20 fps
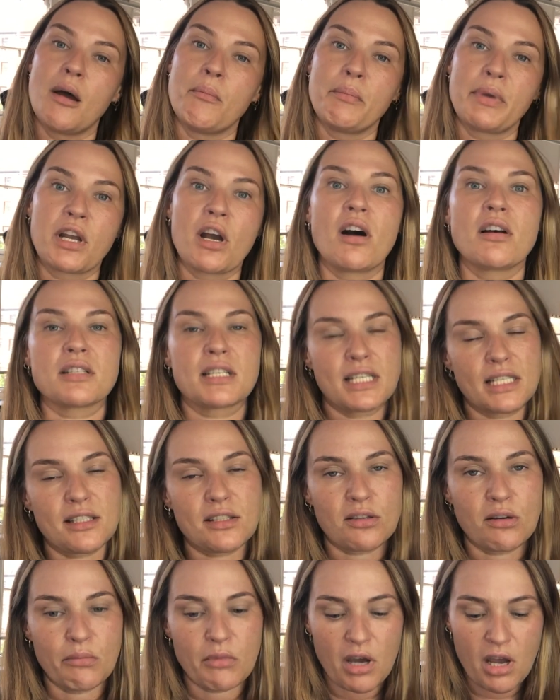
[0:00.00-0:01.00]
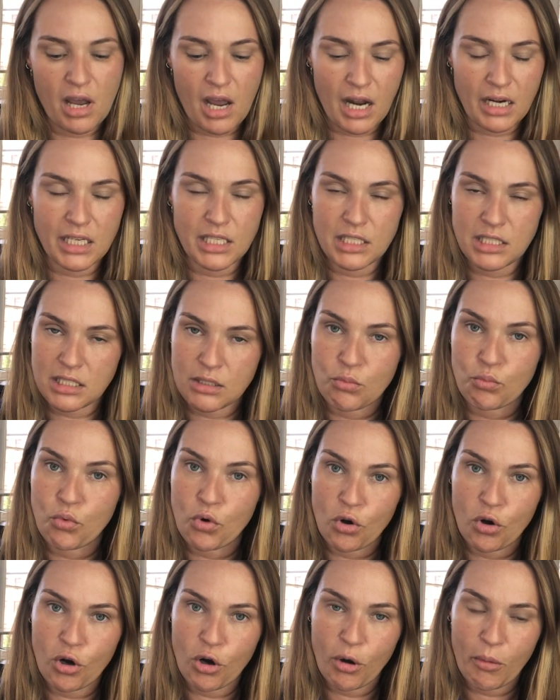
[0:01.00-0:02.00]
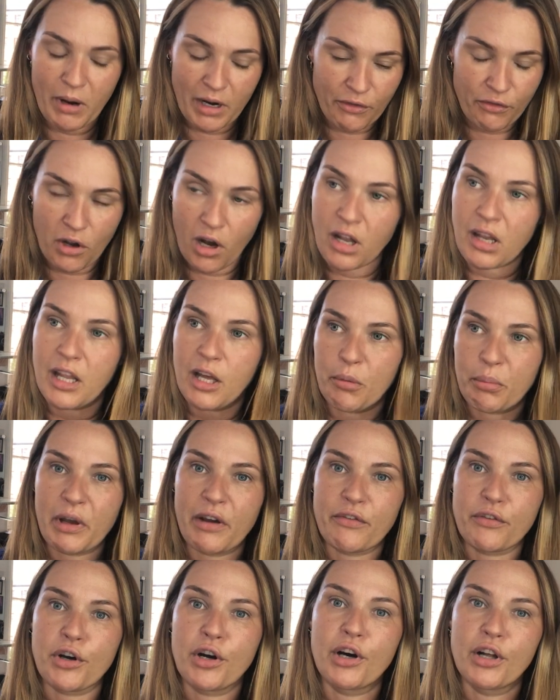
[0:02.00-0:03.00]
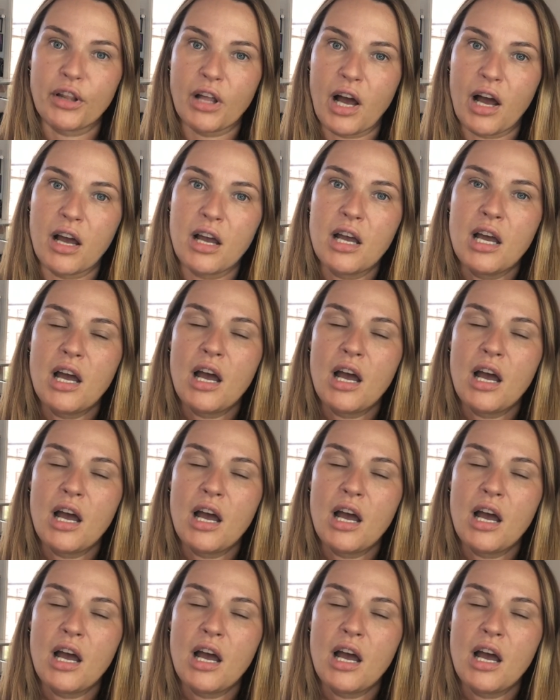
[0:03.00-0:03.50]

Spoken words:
Because it's summer and it's warm and I've got a little bit of colour,